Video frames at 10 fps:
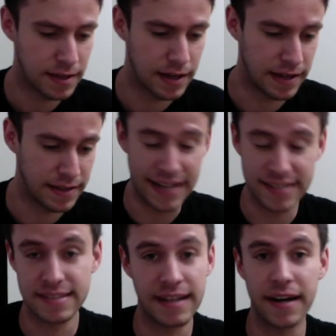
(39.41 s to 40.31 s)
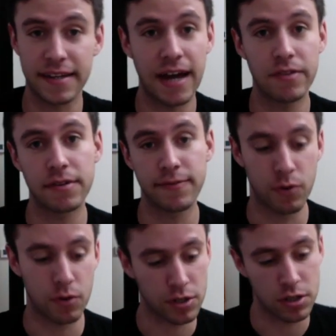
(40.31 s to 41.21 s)
that's not accounting
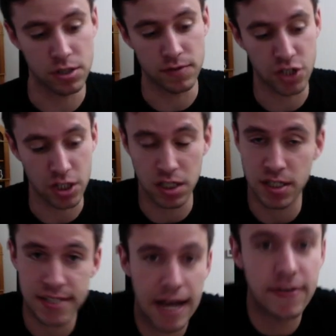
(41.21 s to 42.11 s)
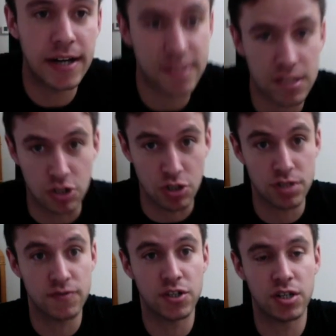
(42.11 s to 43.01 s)
for Curse of Chucky, because I have not seen
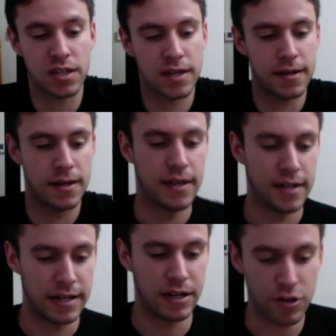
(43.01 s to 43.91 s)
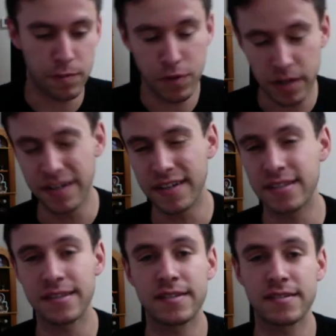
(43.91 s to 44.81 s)
Curse of Chucky yet, and I heard pretty
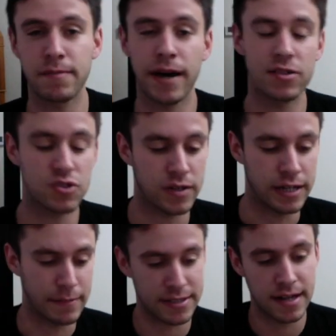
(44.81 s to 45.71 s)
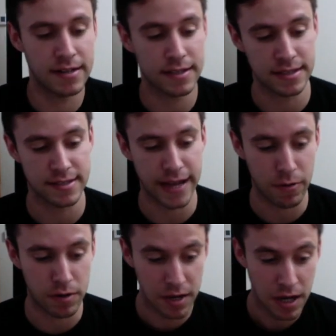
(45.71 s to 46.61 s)
decent things about it, so I am excited to get to that
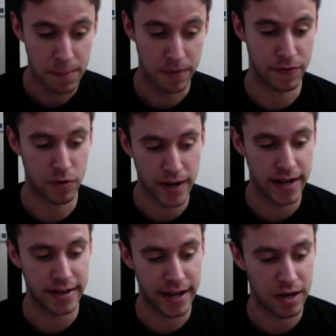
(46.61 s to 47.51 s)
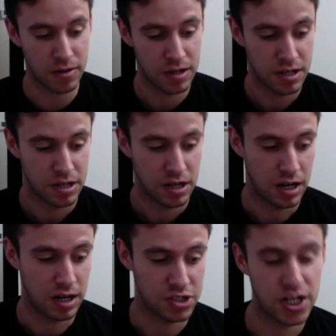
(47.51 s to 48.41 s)
one. But for right now,
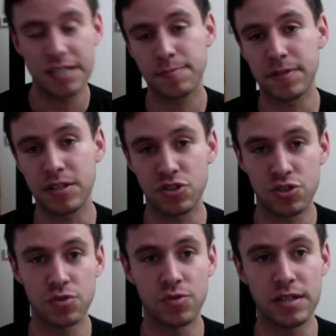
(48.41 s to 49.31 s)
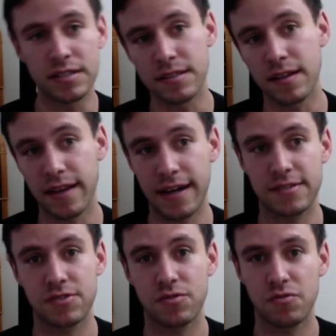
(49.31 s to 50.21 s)
Child's Play 2 is the
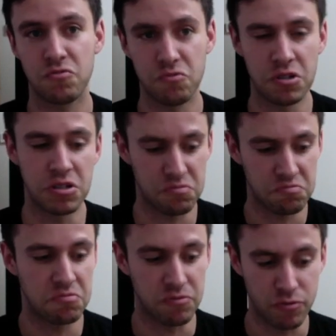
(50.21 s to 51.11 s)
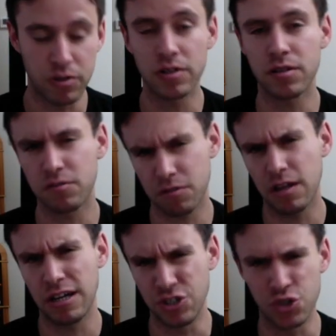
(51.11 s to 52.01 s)
last real
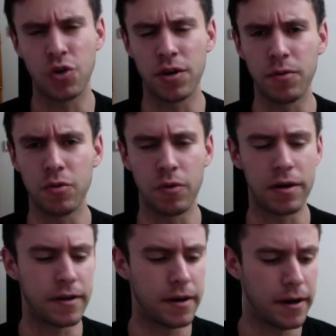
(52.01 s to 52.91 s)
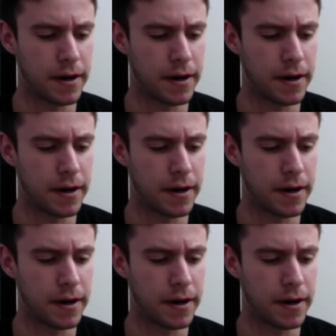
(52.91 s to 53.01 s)
enjoyable one.